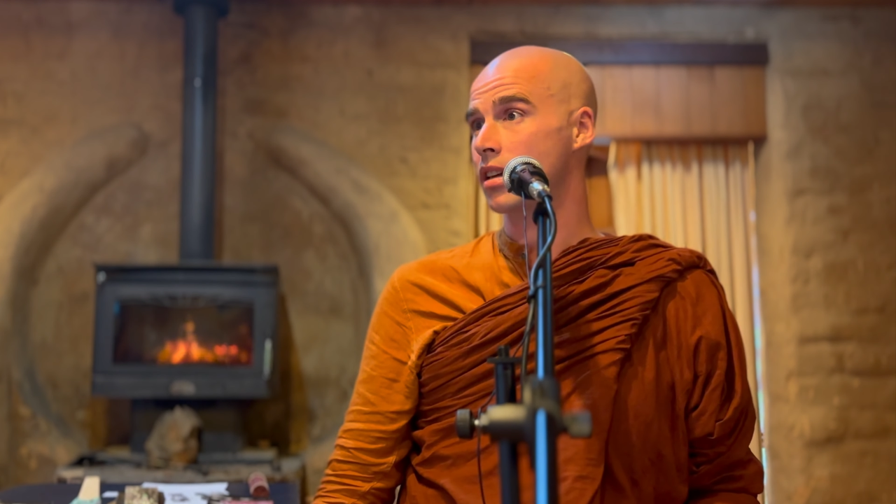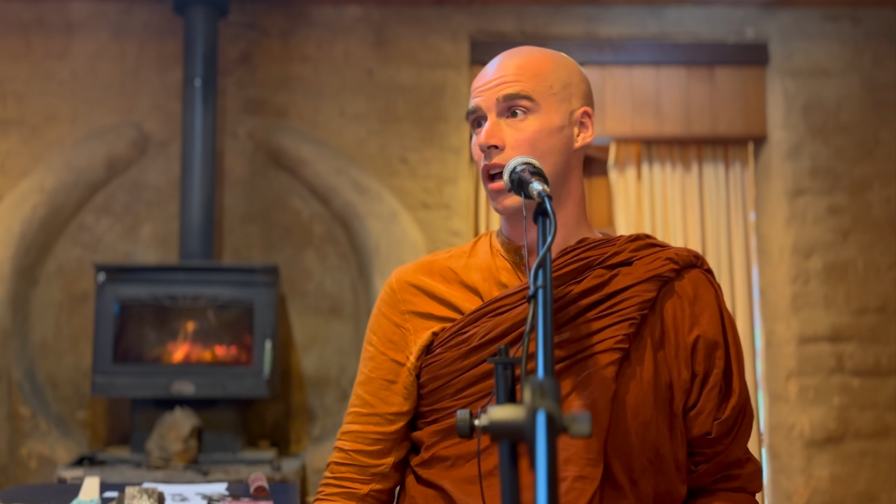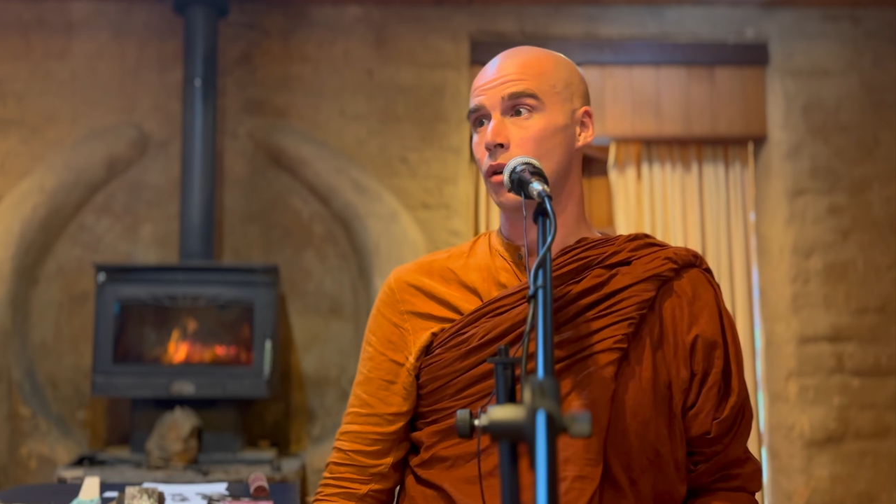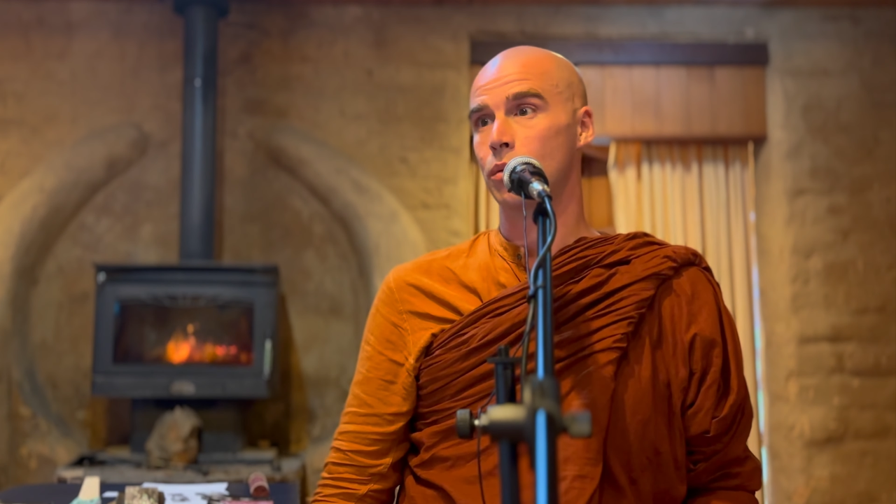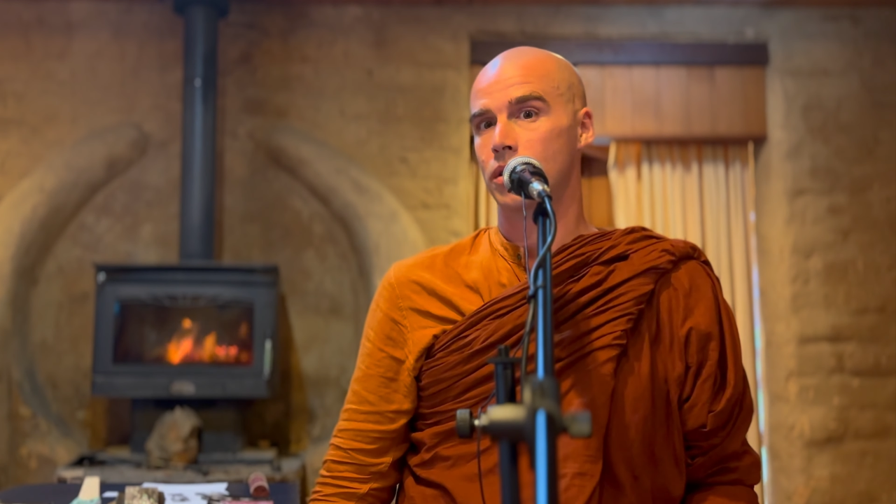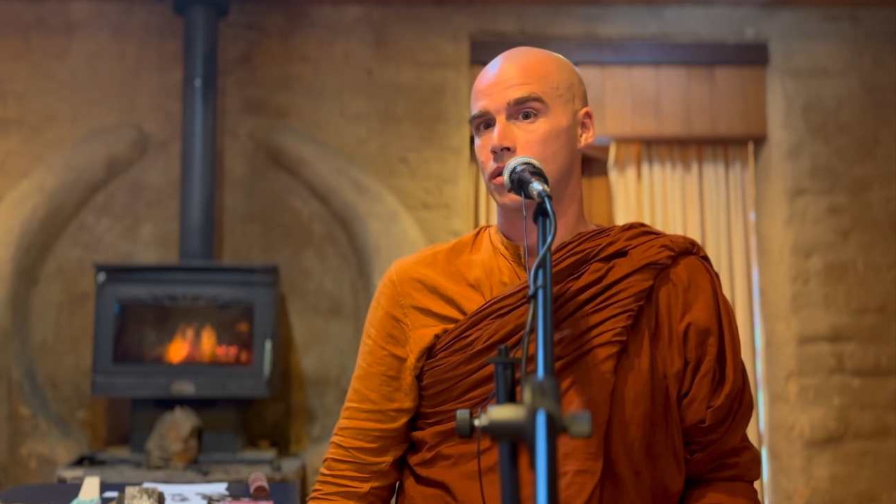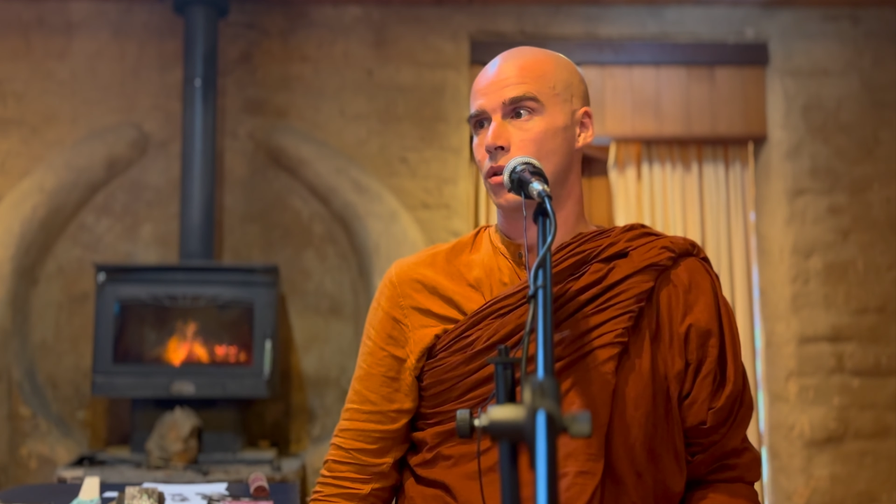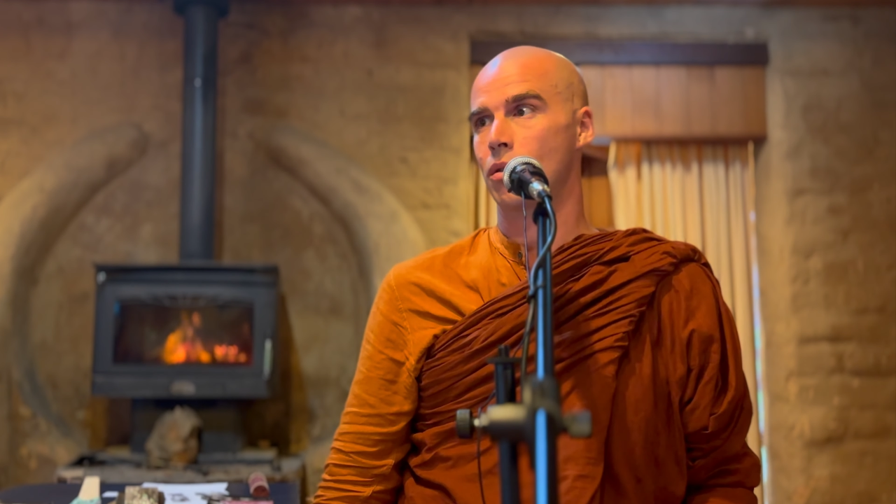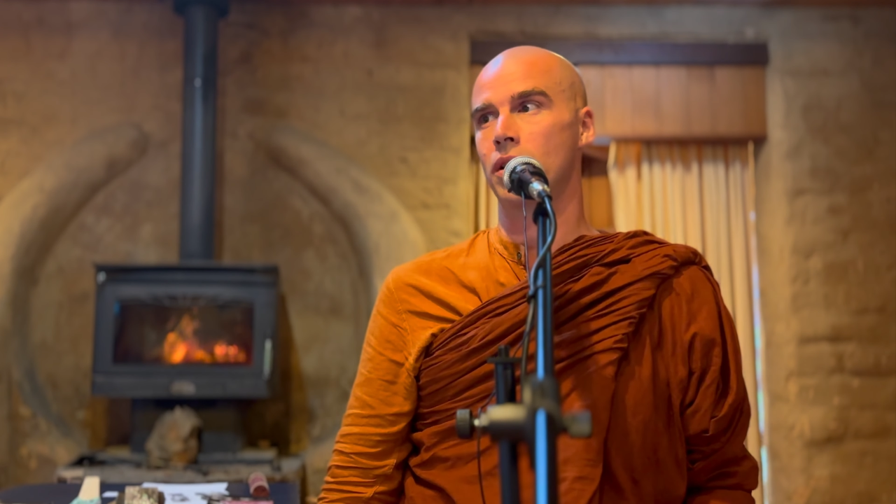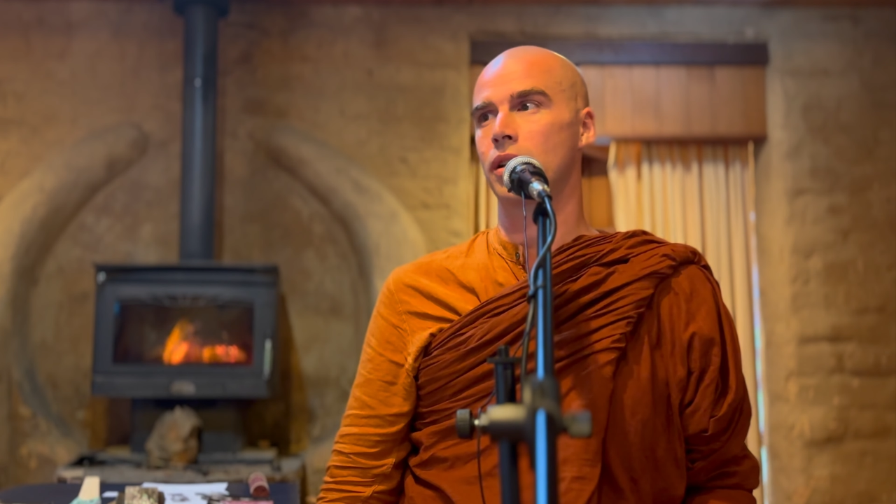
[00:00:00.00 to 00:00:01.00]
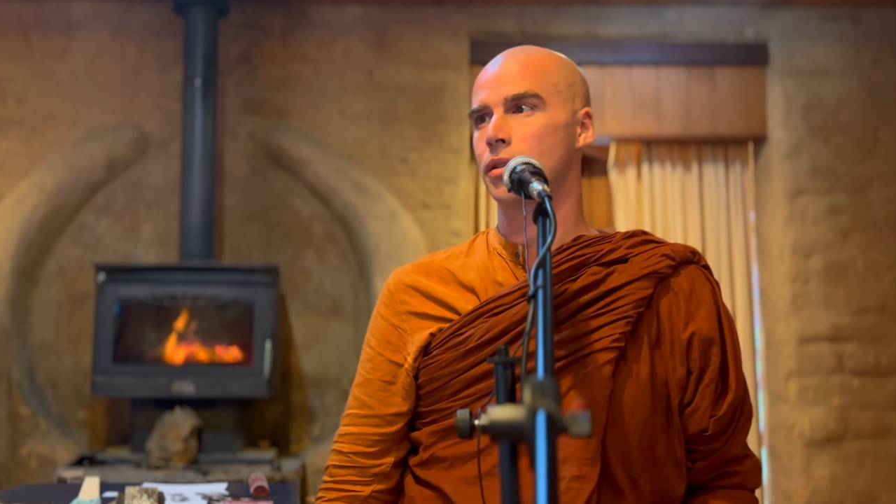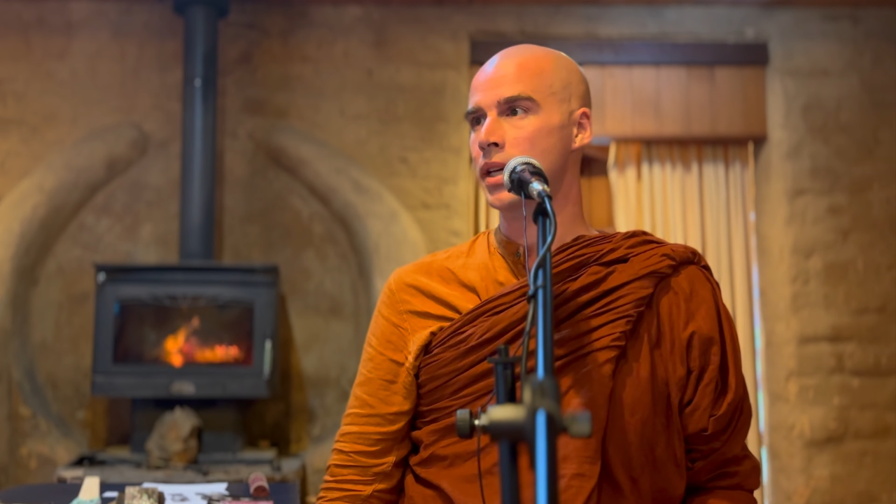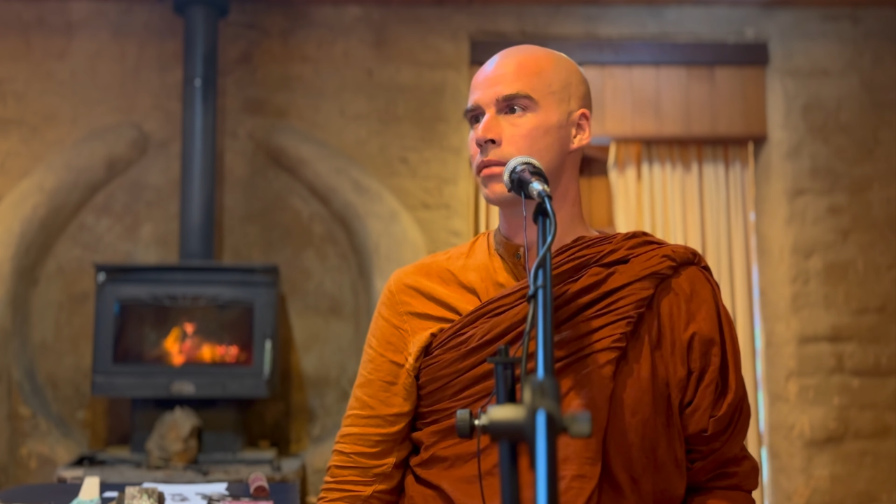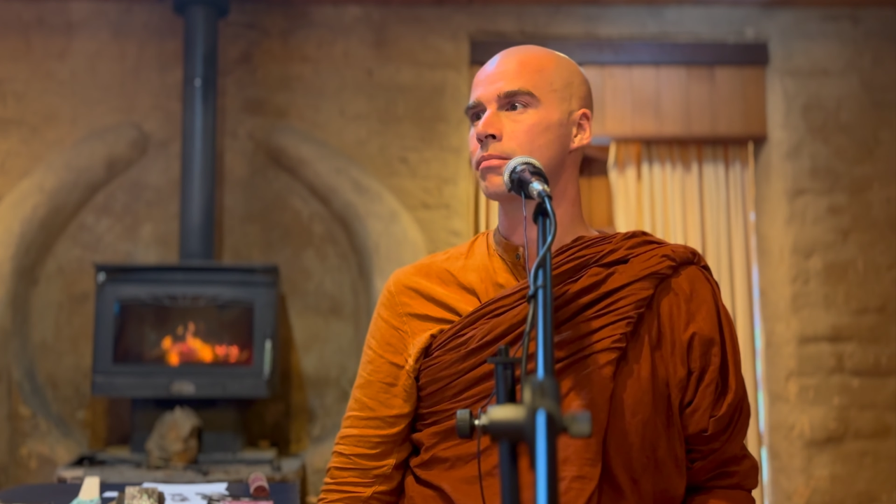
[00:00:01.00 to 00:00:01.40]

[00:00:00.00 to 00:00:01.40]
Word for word: I would totally agree.